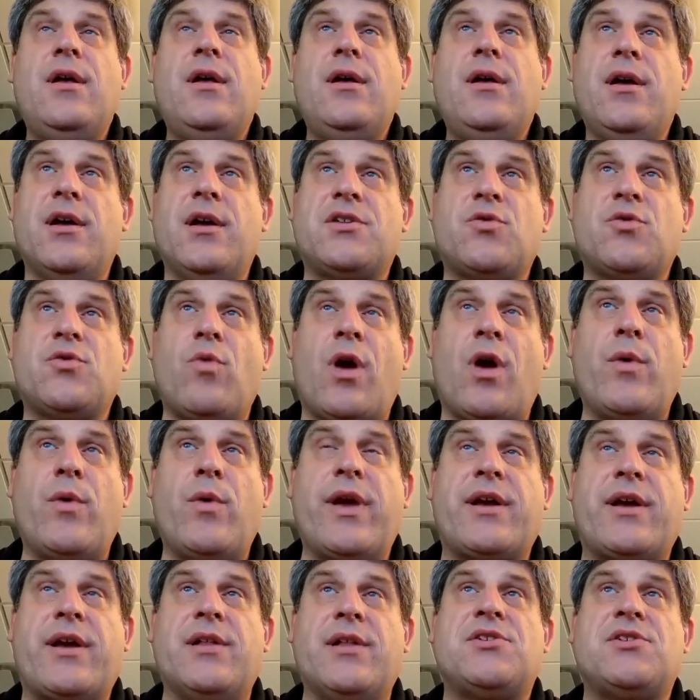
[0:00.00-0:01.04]
It's where
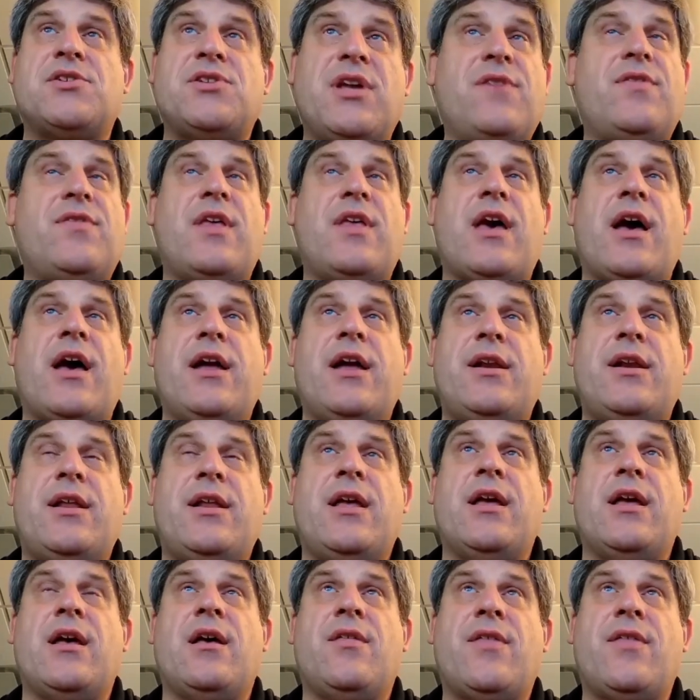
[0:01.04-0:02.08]
we conceive the
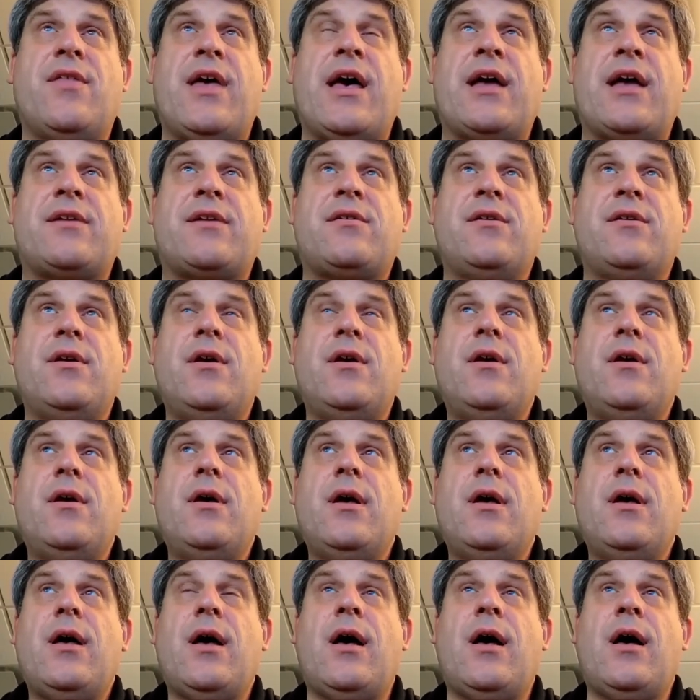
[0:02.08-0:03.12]
idea that
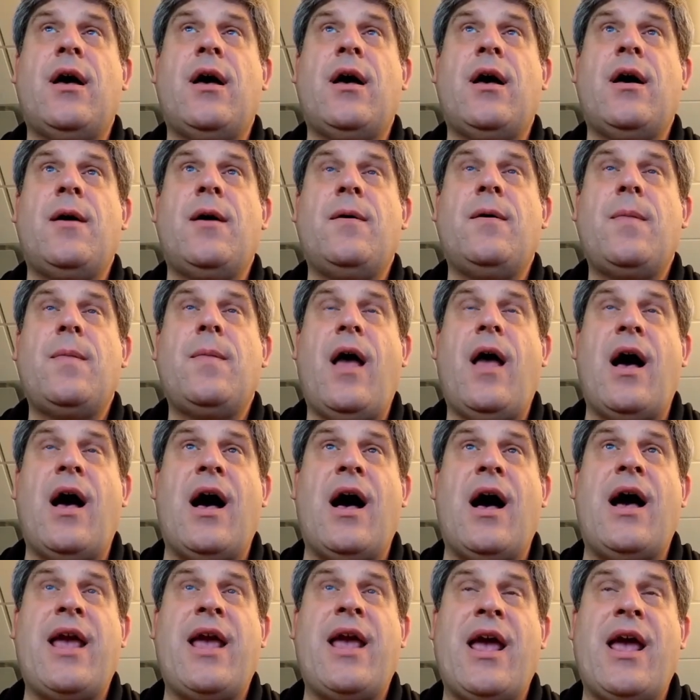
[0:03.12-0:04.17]
uh,
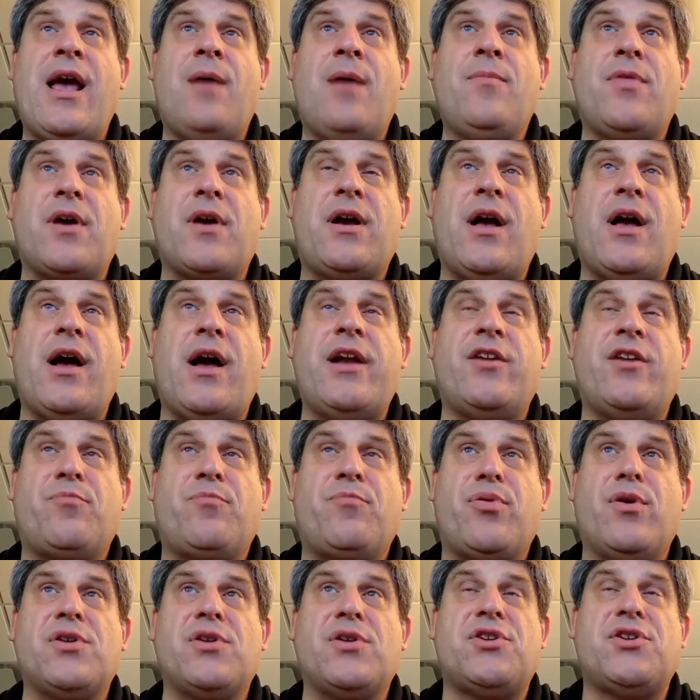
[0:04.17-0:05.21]
I am the kind of
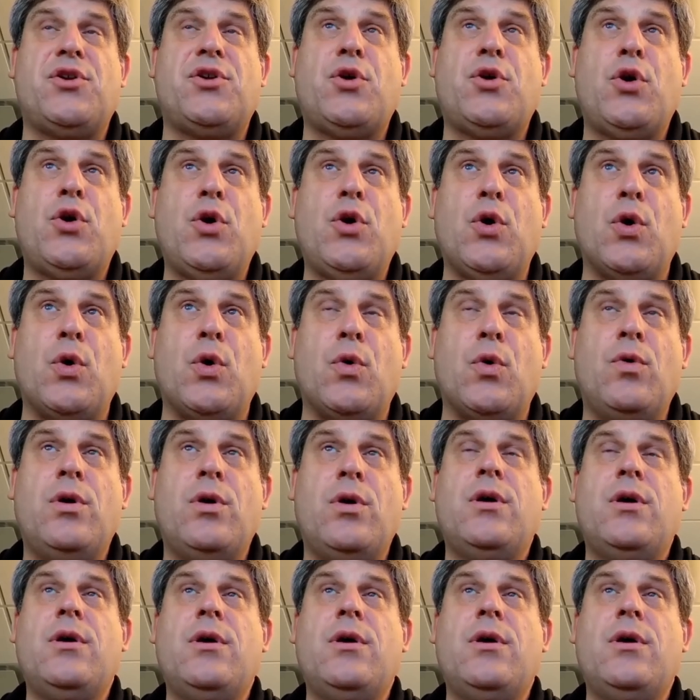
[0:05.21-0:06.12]
person who,